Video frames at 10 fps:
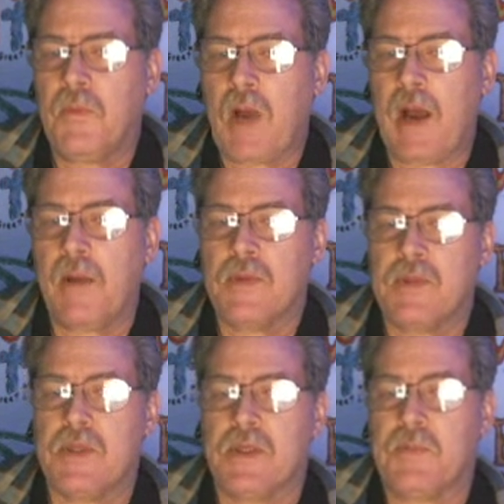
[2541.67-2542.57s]
I was
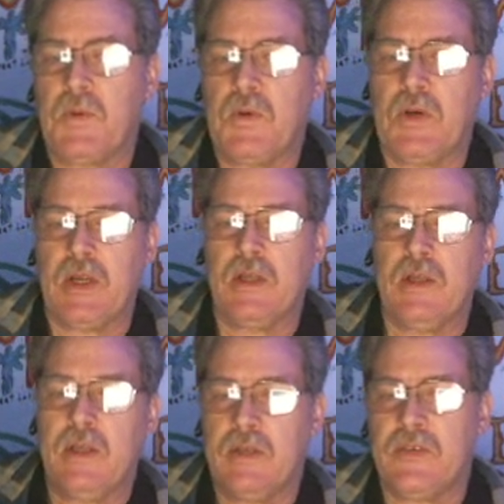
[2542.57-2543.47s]
exploring
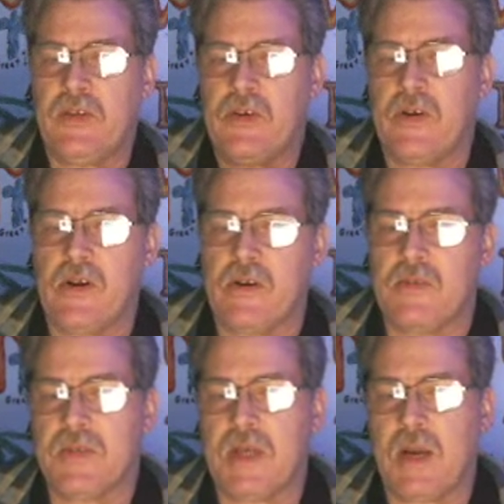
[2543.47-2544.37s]
the interior of
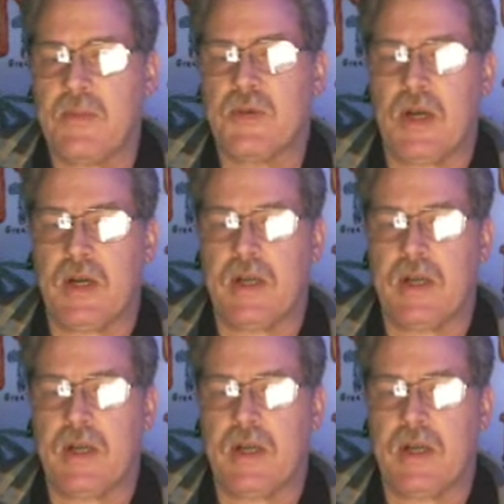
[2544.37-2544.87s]
the Cybertruck,